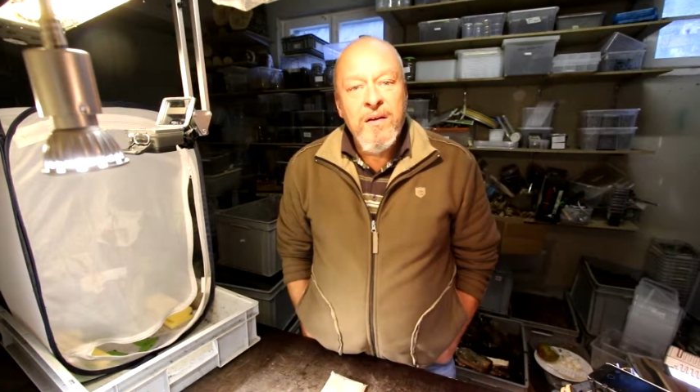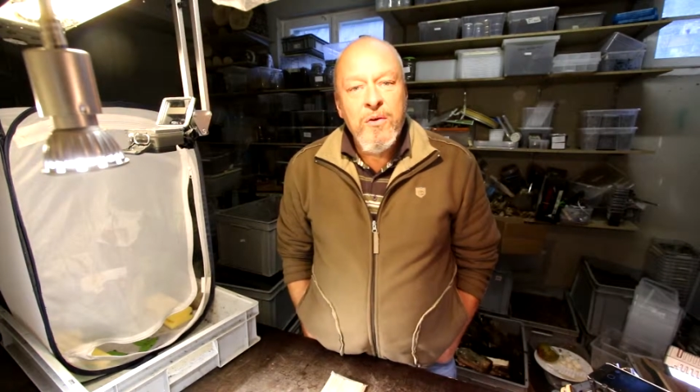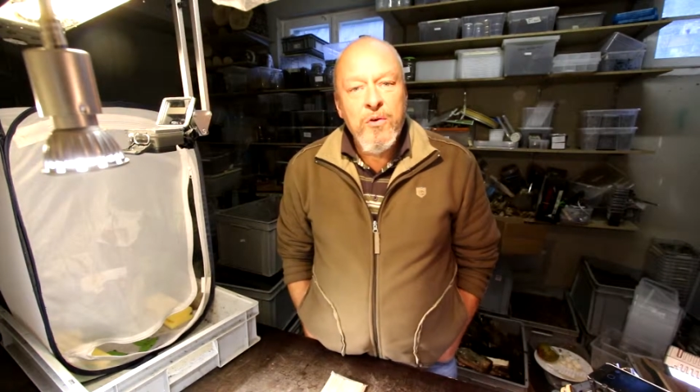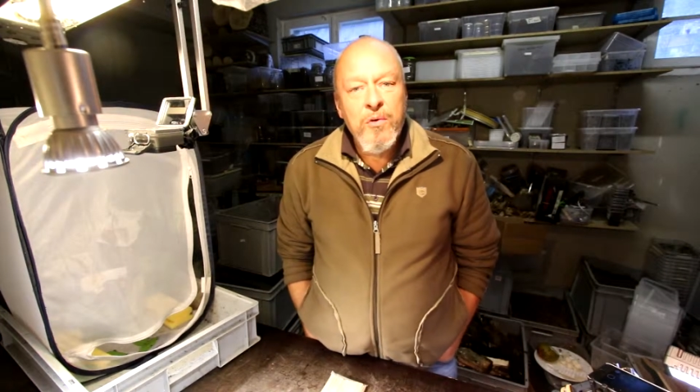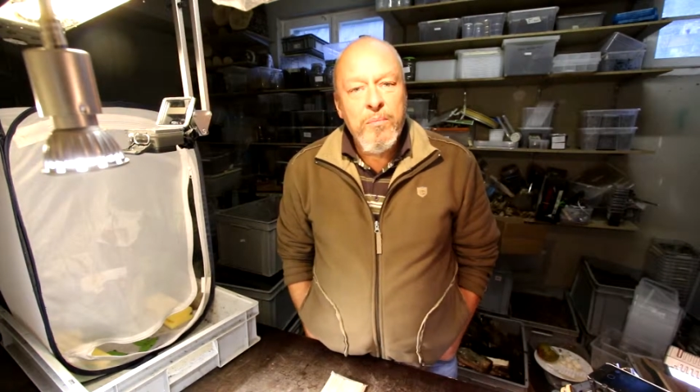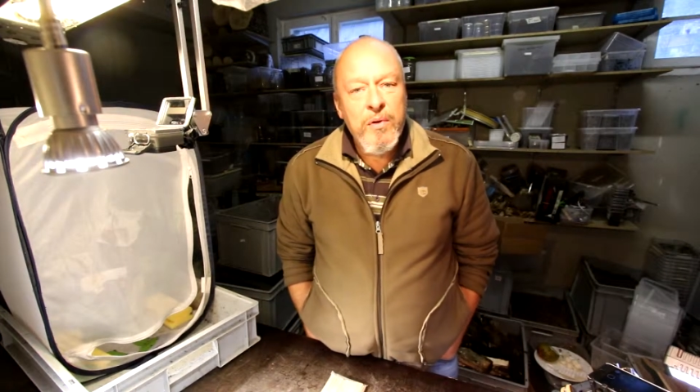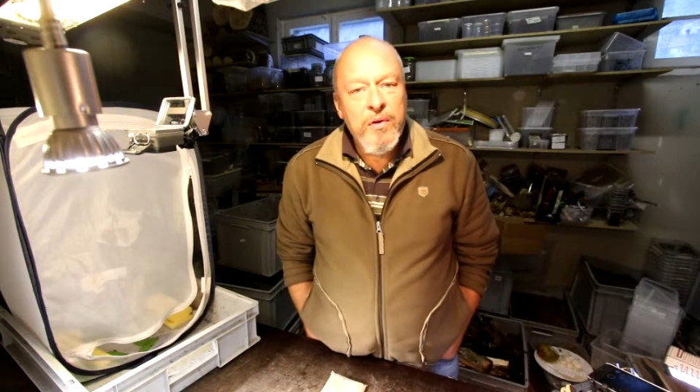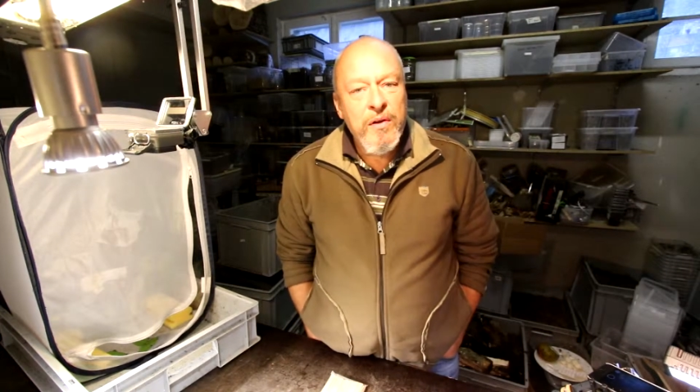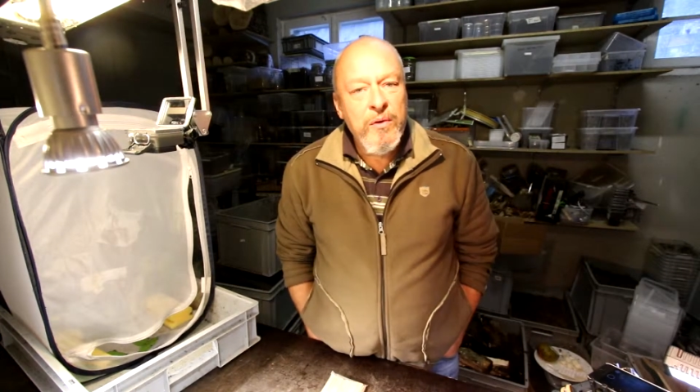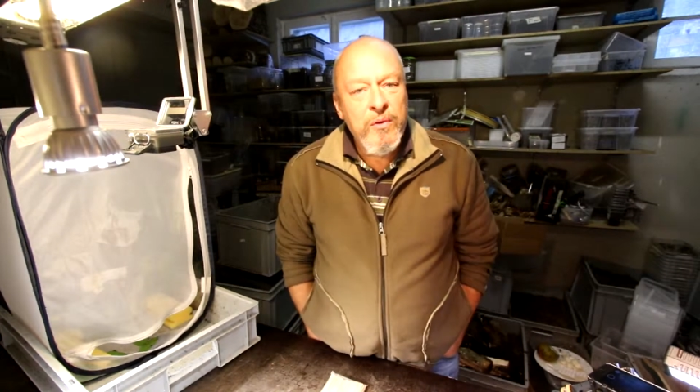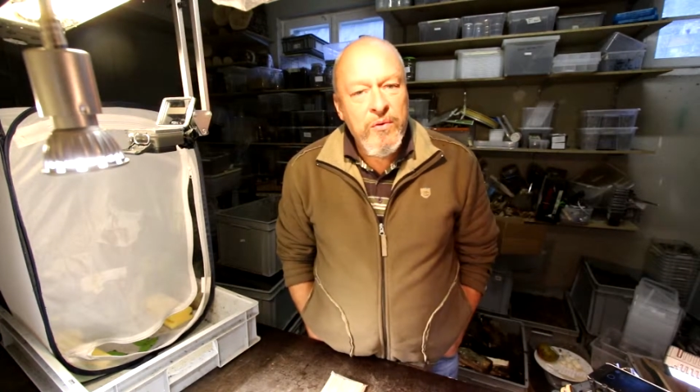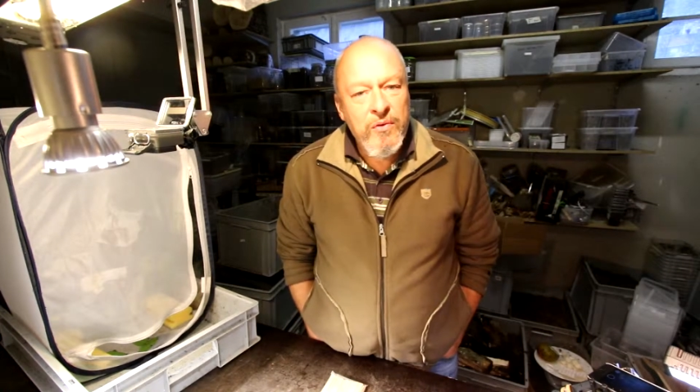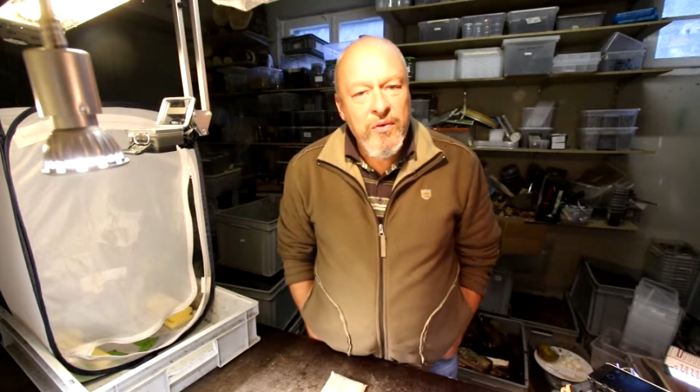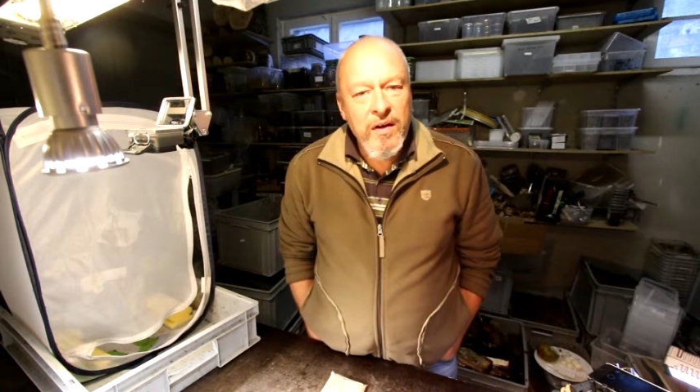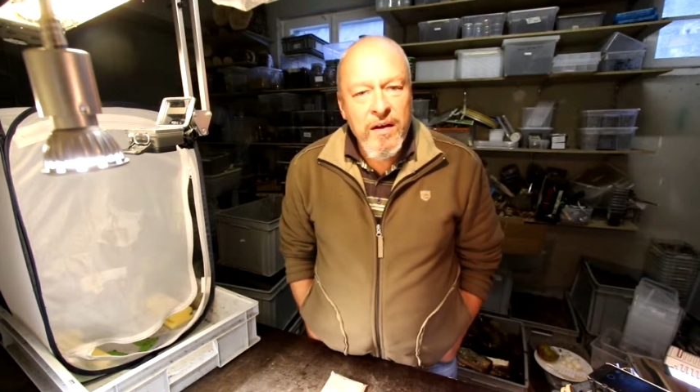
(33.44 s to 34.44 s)
to
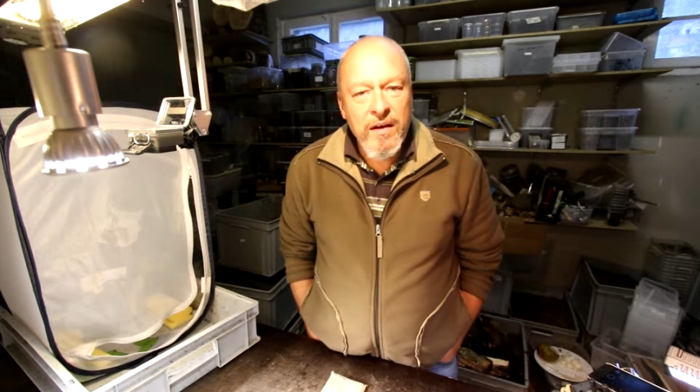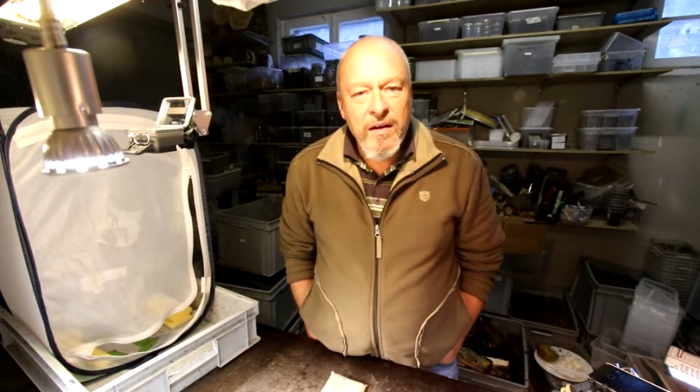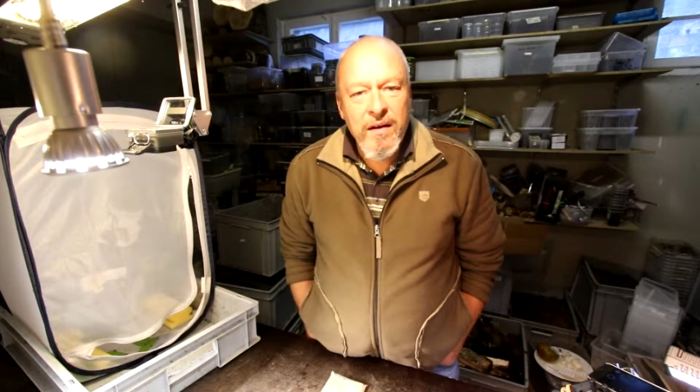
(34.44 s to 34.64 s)
produce